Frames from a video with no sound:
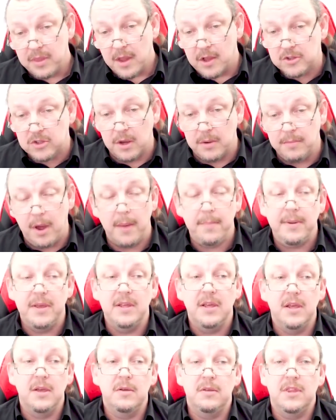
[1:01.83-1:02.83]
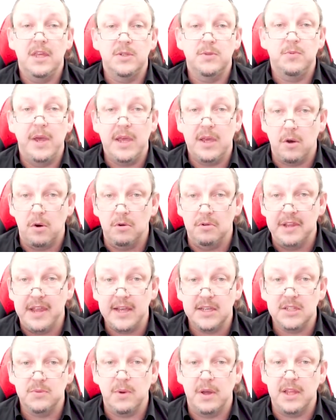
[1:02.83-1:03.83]
So it might be this week or
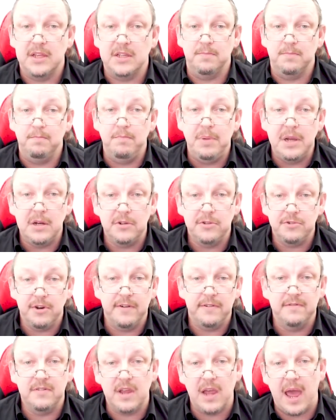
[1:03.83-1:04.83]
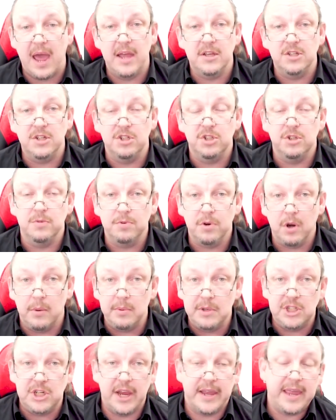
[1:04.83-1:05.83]
next where bit of drift and you should
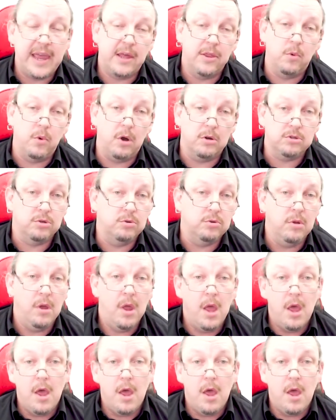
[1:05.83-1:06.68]
probably check out the Wattle